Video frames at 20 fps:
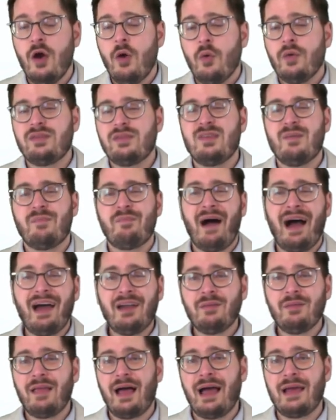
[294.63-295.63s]
with the
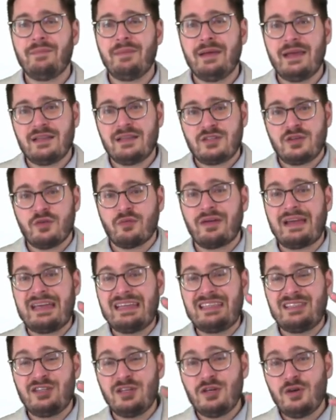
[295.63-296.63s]
bottom line being to
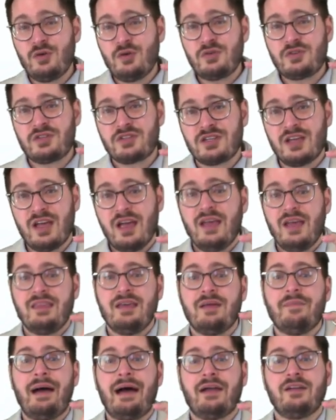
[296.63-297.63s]
reduce
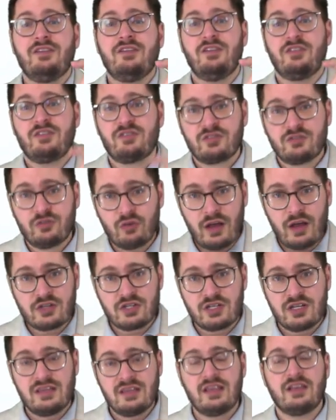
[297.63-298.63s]
the amount of
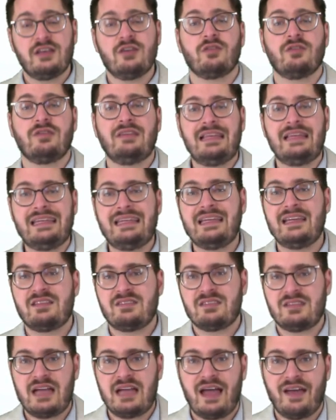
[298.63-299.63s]
discretion that your lending
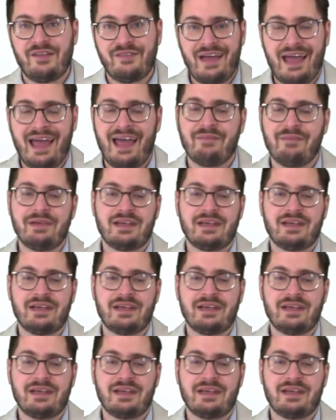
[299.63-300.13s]
staff have,